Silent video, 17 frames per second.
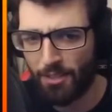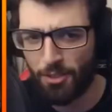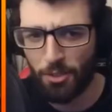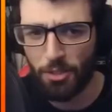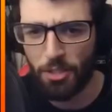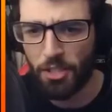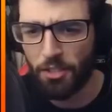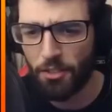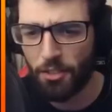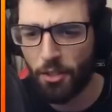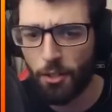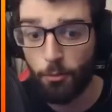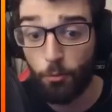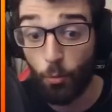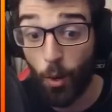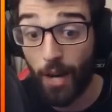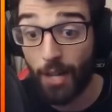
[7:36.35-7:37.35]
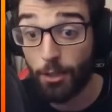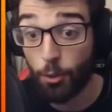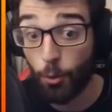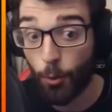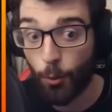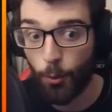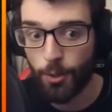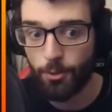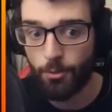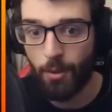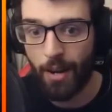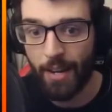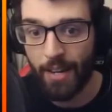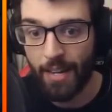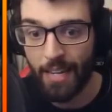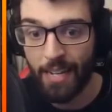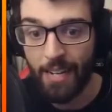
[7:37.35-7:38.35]
So you can go and ride your horse
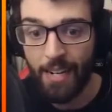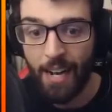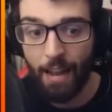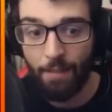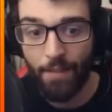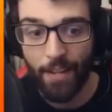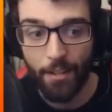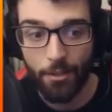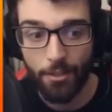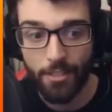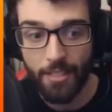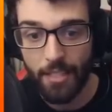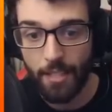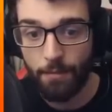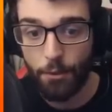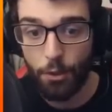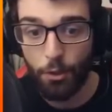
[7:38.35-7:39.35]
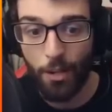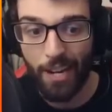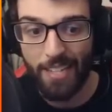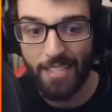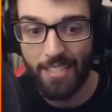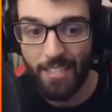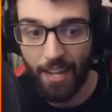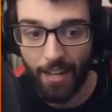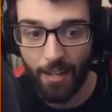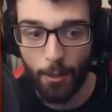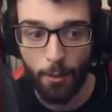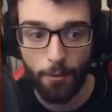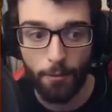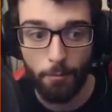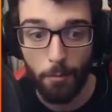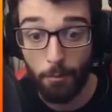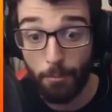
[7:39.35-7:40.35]
right here. And that goes and gives you a ton
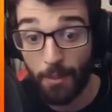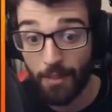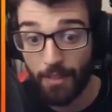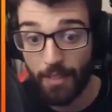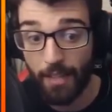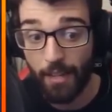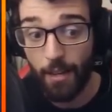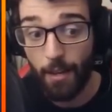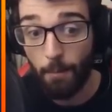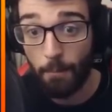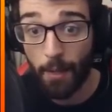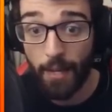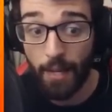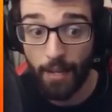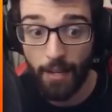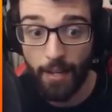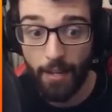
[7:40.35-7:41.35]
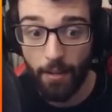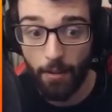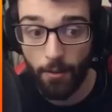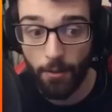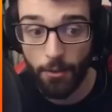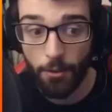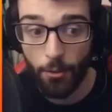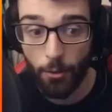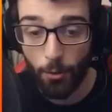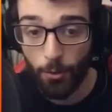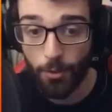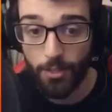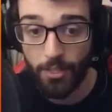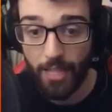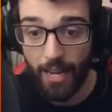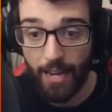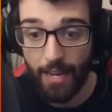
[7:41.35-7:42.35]
of mobility. They get hit on your
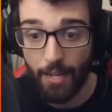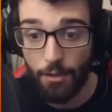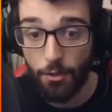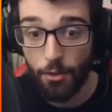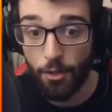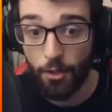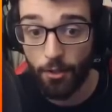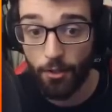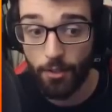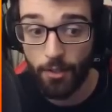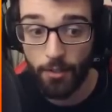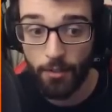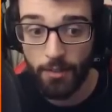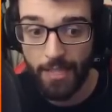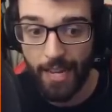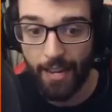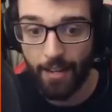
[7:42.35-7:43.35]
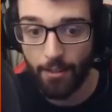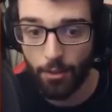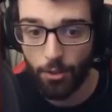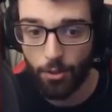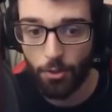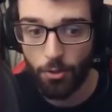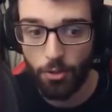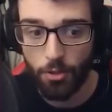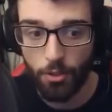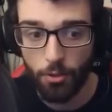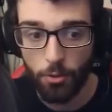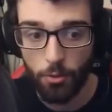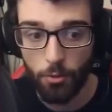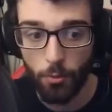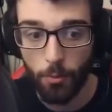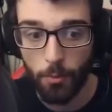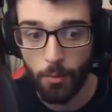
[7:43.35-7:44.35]
horse and you go down to just
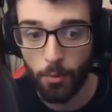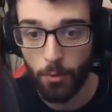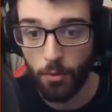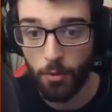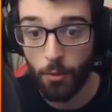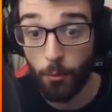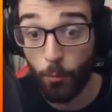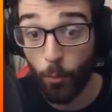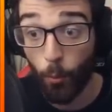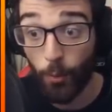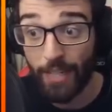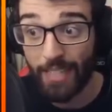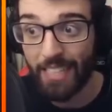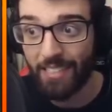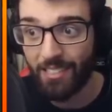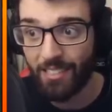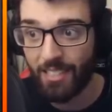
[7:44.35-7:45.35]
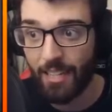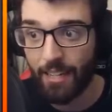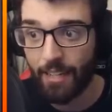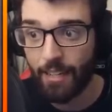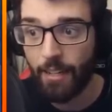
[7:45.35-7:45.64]
your normal, walking state.